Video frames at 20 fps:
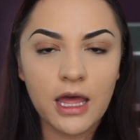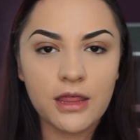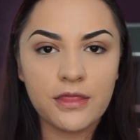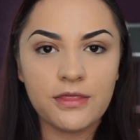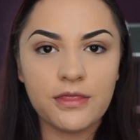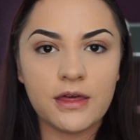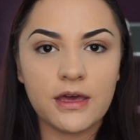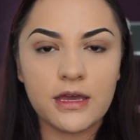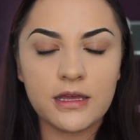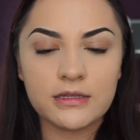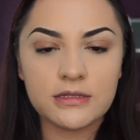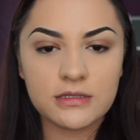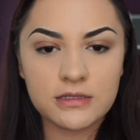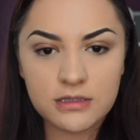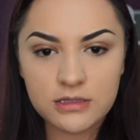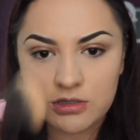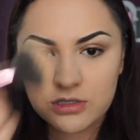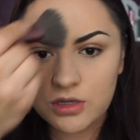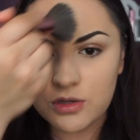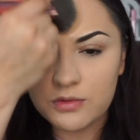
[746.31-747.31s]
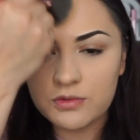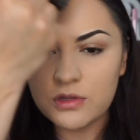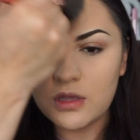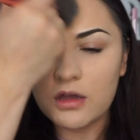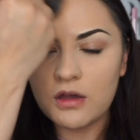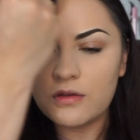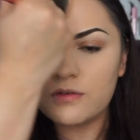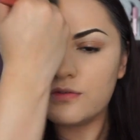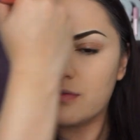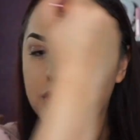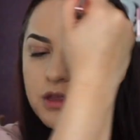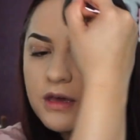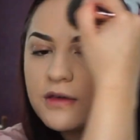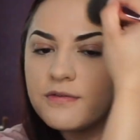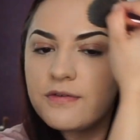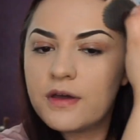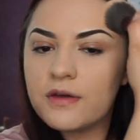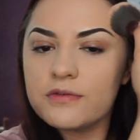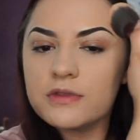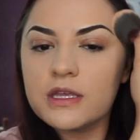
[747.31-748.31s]
the tone of the
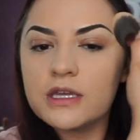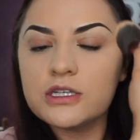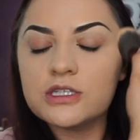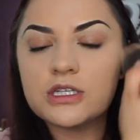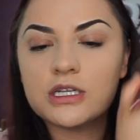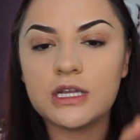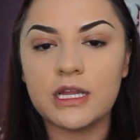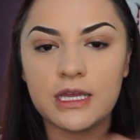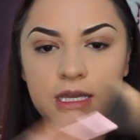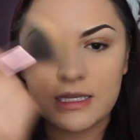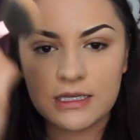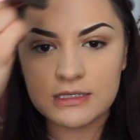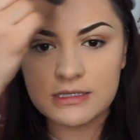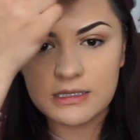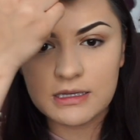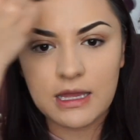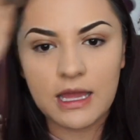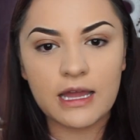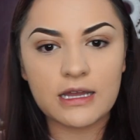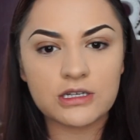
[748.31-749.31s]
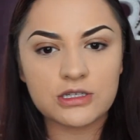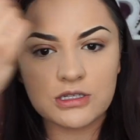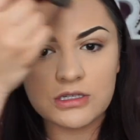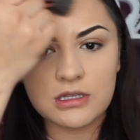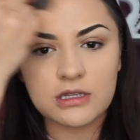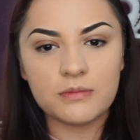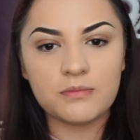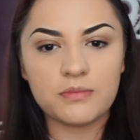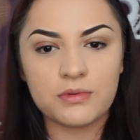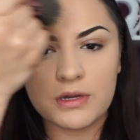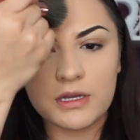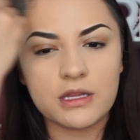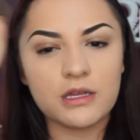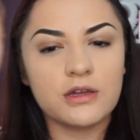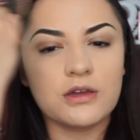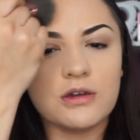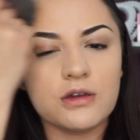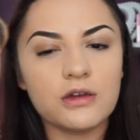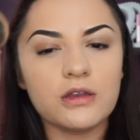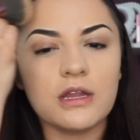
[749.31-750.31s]
foundation is actually pretty
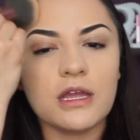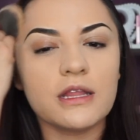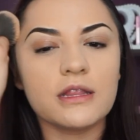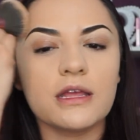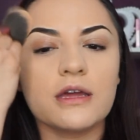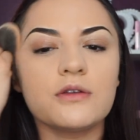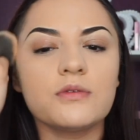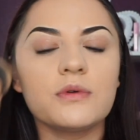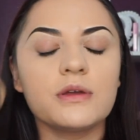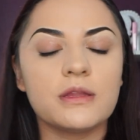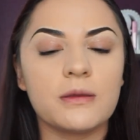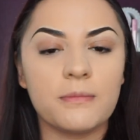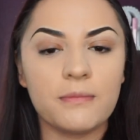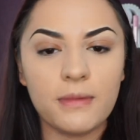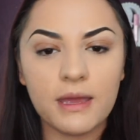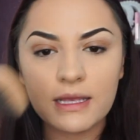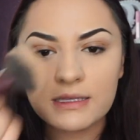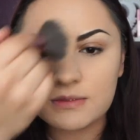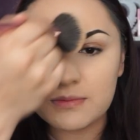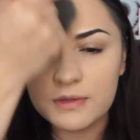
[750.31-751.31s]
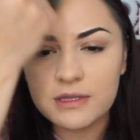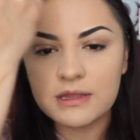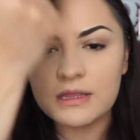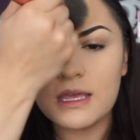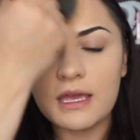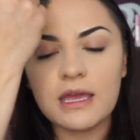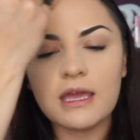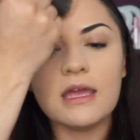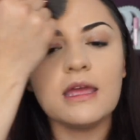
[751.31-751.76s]
good and I don't want to mess with it.